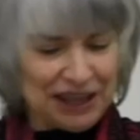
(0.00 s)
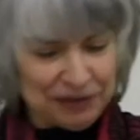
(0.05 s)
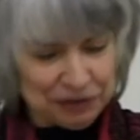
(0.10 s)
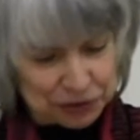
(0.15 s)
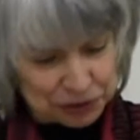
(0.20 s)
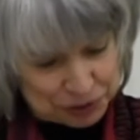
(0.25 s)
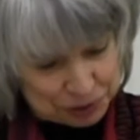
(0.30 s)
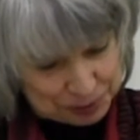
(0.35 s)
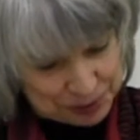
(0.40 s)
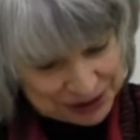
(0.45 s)

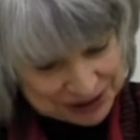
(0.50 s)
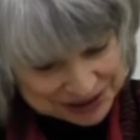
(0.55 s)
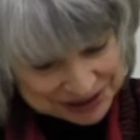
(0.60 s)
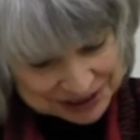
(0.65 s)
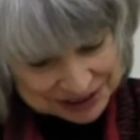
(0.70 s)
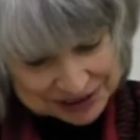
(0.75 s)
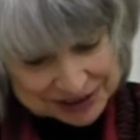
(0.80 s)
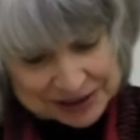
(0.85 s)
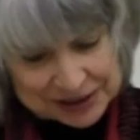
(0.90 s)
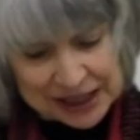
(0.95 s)
after
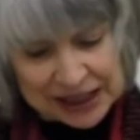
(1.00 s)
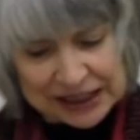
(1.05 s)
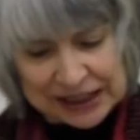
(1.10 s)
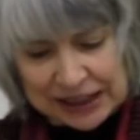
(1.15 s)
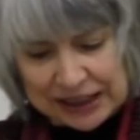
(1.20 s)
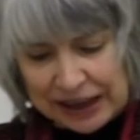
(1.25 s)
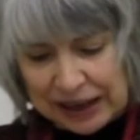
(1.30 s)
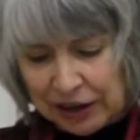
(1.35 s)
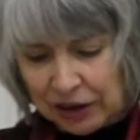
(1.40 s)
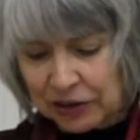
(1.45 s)
species,
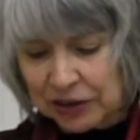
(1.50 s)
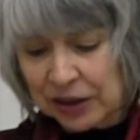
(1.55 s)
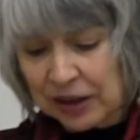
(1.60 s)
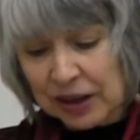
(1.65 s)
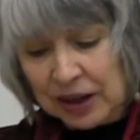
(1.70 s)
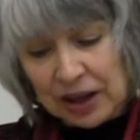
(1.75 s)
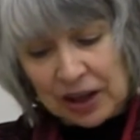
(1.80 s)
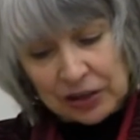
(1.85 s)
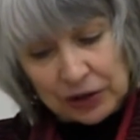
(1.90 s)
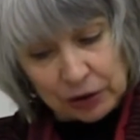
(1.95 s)
taking out
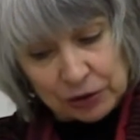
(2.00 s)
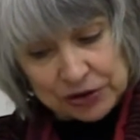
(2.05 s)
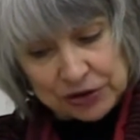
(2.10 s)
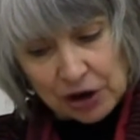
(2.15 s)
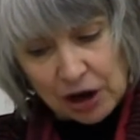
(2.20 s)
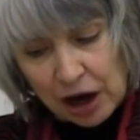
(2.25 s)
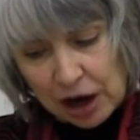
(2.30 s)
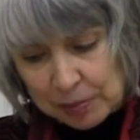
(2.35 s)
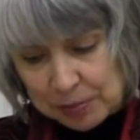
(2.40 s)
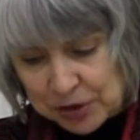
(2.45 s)
those
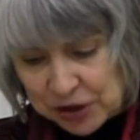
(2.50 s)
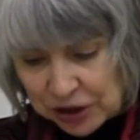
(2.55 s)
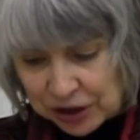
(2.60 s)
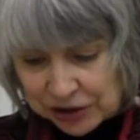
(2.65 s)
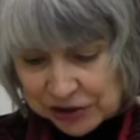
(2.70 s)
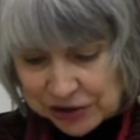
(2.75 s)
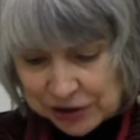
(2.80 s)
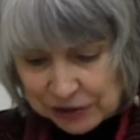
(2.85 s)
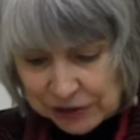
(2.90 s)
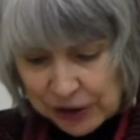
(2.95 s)

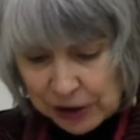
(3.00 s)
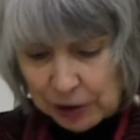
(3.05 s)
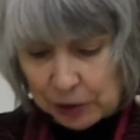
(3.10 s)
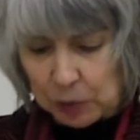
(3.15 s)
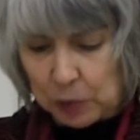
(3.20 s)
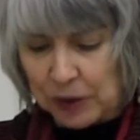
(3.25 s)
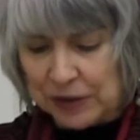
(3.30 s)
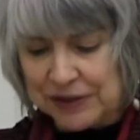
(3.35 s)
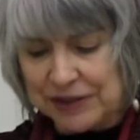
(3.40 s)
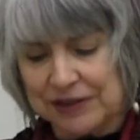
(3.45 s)
objects of our
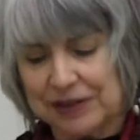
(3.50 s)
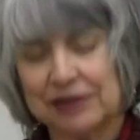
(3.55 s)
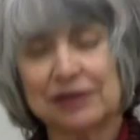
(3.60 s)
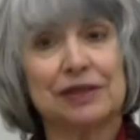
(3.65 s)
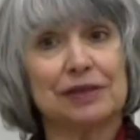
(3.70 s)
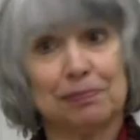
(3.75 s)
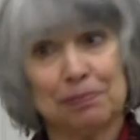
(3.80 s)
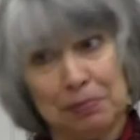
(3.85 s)
once